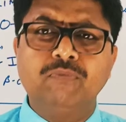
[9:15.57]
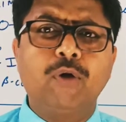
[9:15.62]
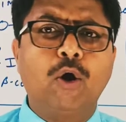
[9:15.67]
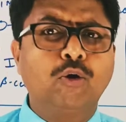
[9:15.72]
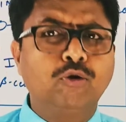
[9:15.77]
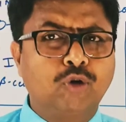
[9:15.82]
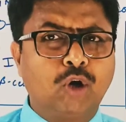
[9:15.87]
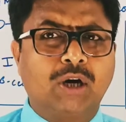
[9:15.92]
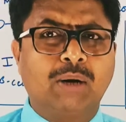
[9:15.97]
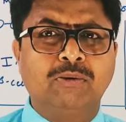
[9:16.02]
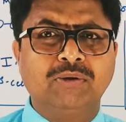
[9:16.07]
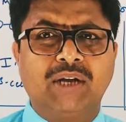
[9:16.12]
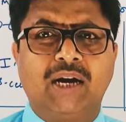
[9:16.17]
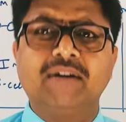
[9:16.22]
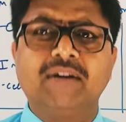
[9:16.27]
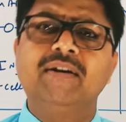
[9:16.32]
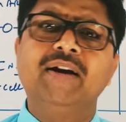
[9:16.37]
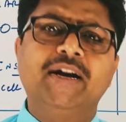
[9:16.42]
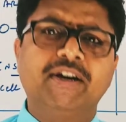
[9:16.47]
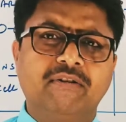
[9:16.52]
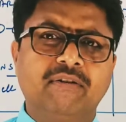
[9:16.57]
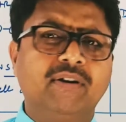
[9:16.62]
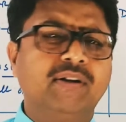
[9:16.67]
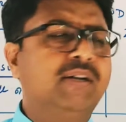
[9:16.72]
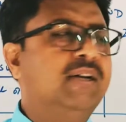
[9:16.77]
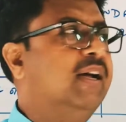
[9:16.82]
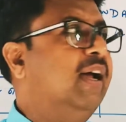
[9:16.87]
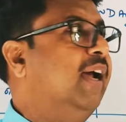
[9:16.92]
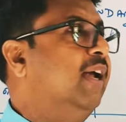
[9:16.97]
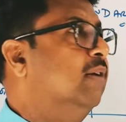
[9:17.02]
We are going to talk about that later
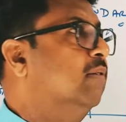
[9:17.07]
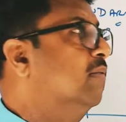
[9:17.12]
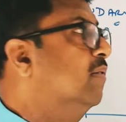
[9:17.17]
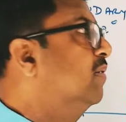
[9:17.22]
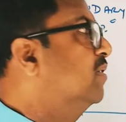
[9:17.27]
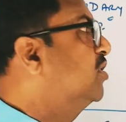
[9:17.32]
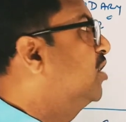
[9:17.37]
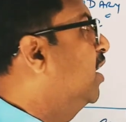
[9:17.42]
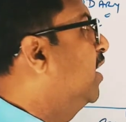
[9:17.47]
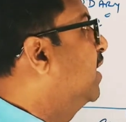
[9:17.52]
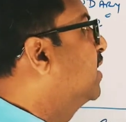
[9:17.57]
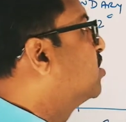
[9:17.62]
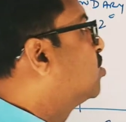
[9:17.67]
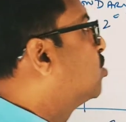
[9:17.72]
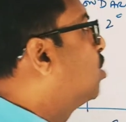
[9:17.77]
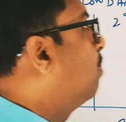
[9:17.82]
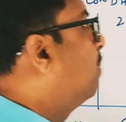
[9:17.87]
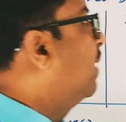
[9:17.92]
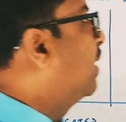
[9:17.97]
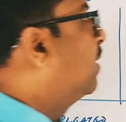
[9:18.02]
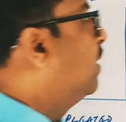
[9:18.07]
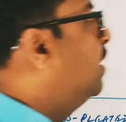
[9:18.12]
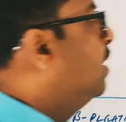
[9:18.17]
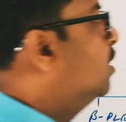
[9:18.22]
in genetics topic.